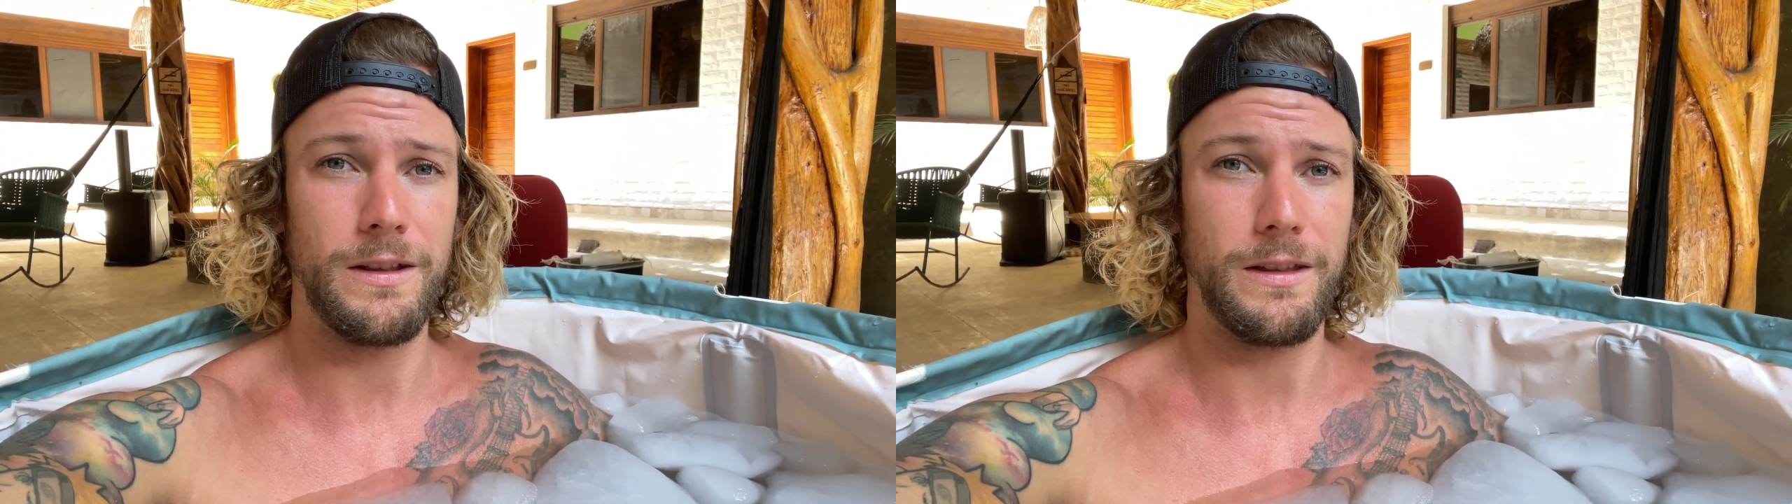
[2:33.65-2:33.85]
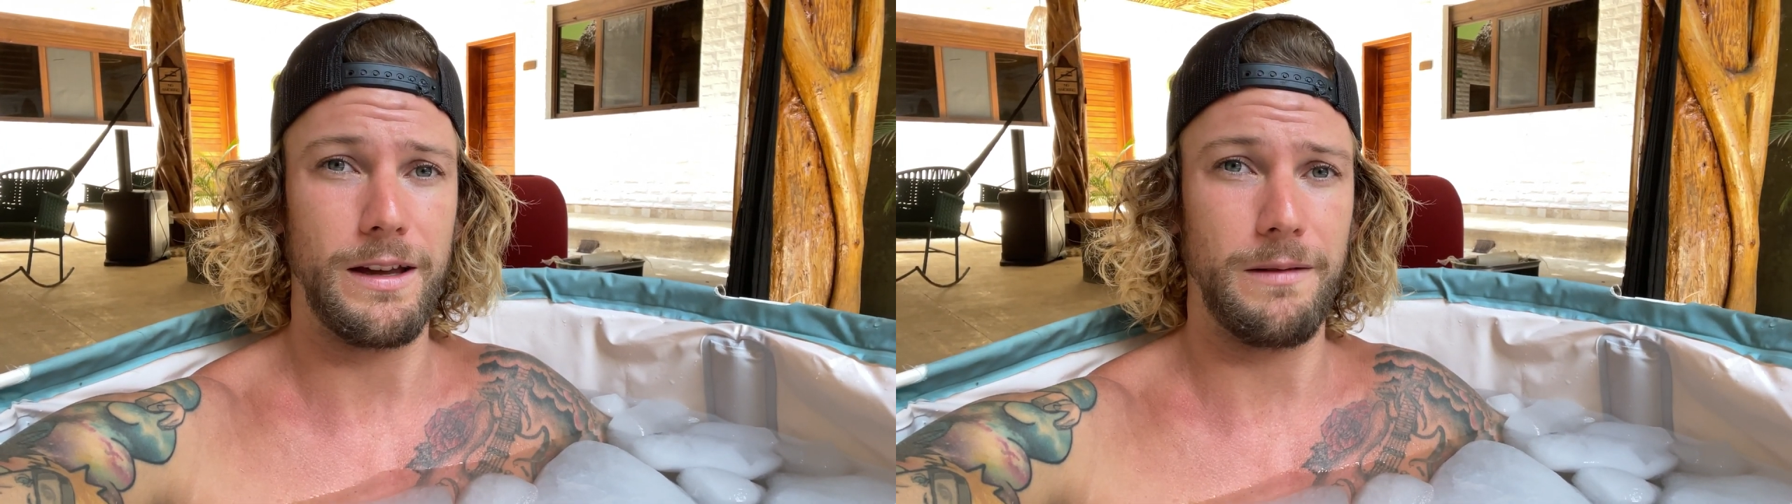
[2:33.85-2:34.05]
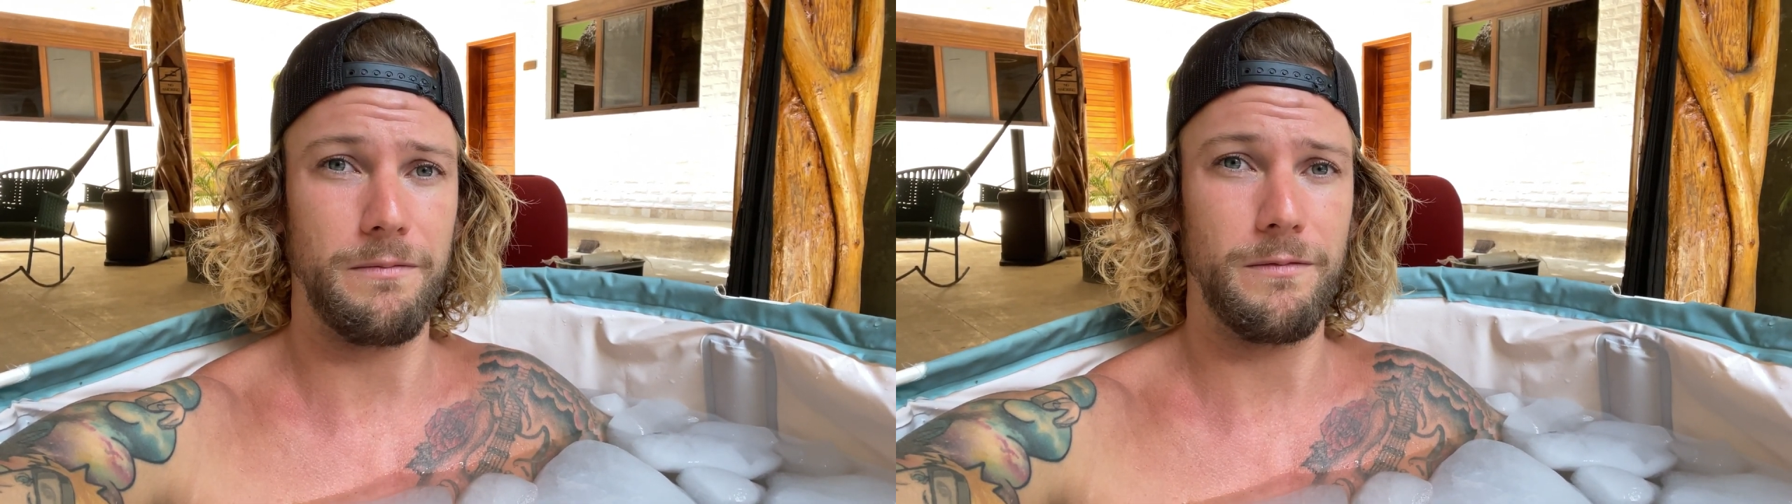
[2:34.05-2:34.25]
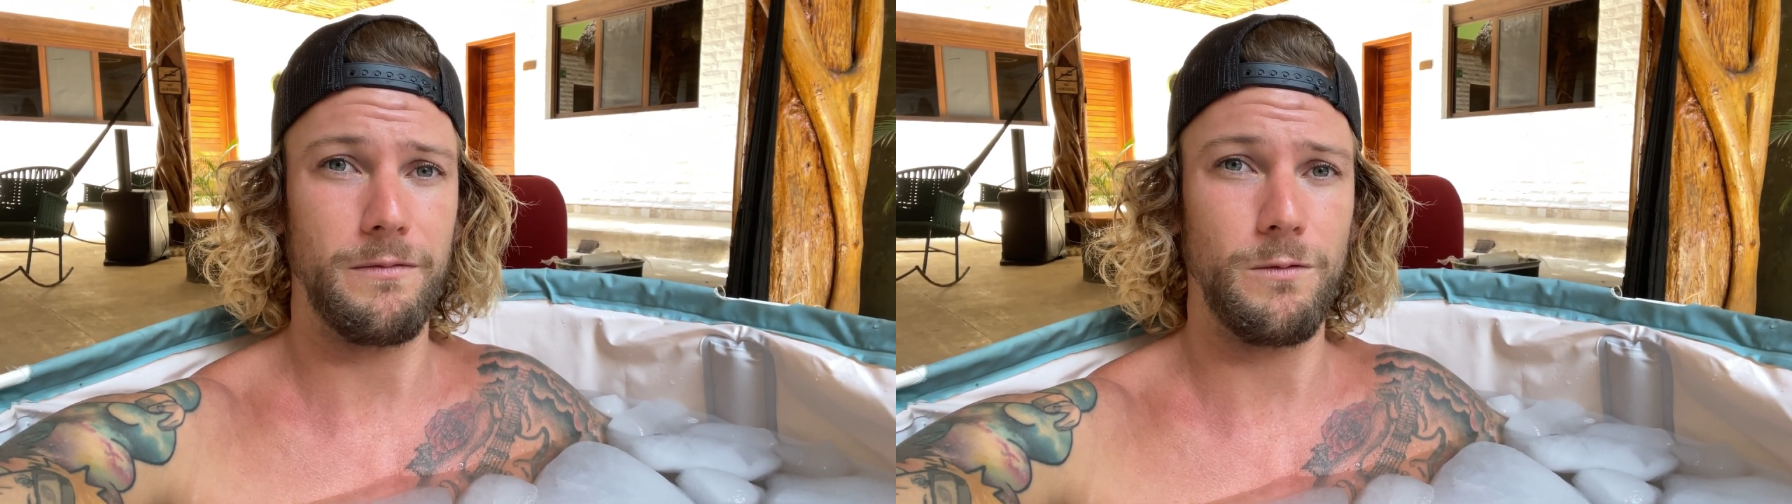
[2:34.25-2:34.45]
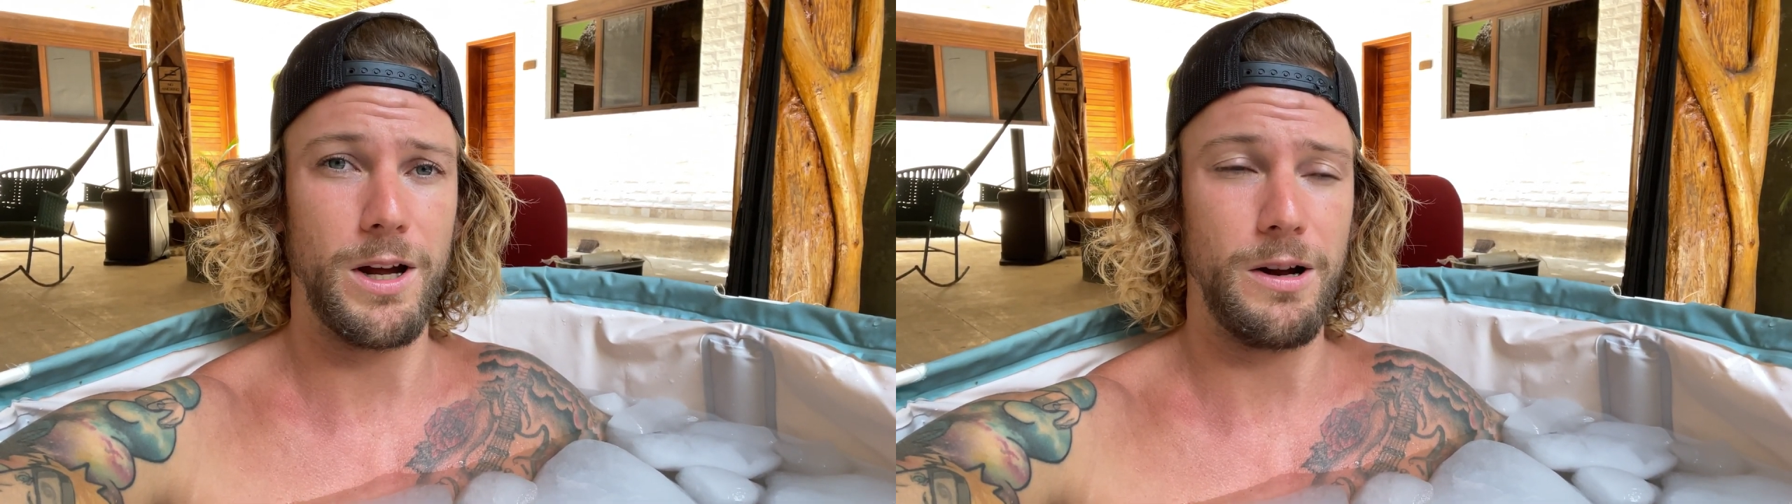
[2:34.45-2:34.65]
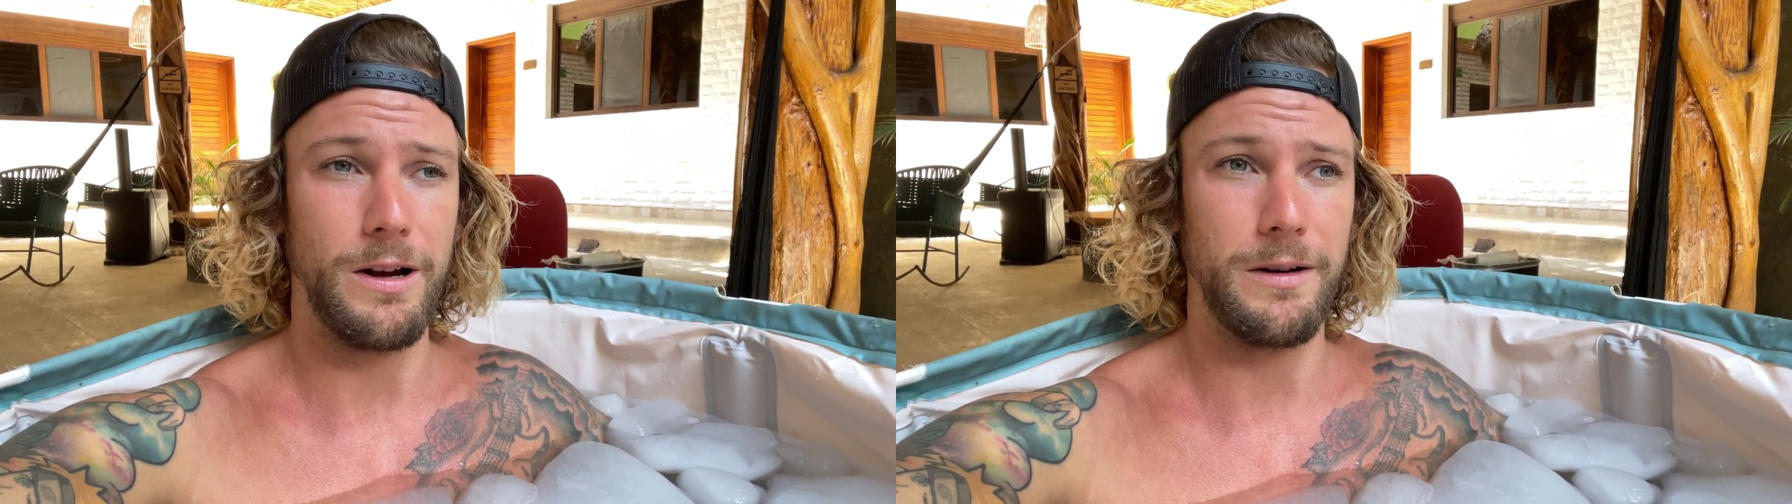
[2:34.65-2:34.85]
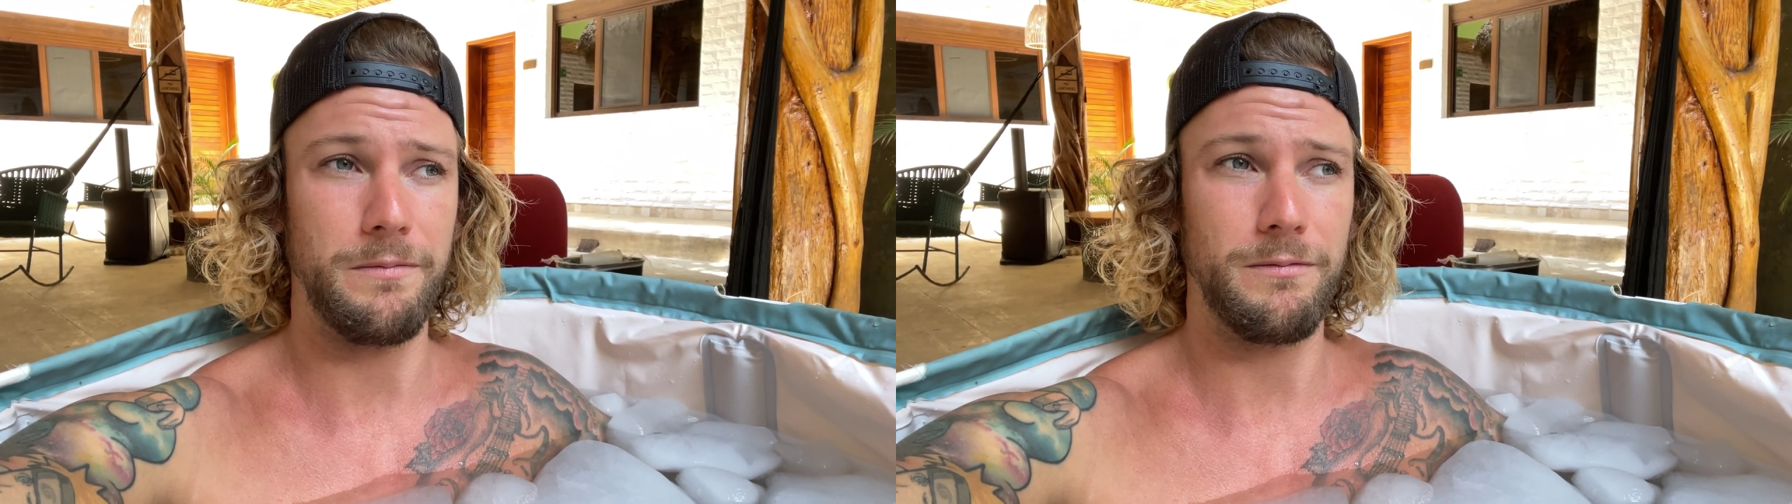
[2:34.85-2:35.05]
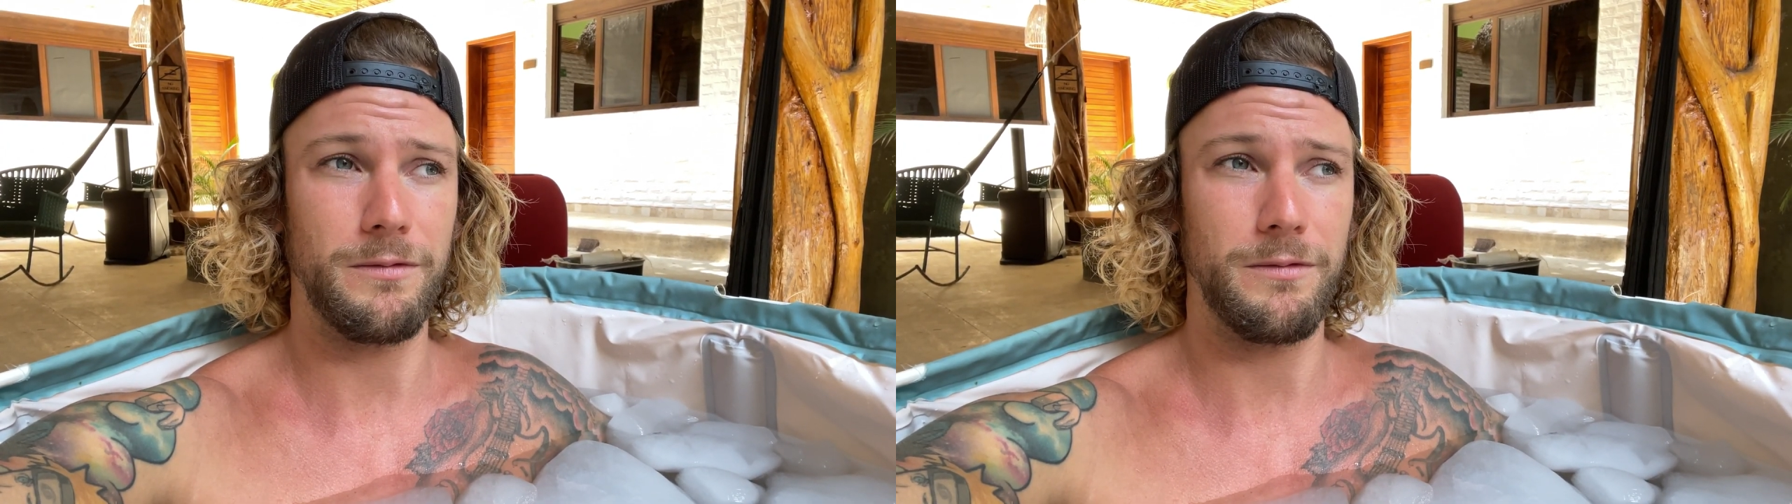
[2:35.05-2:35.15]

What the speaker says: that went on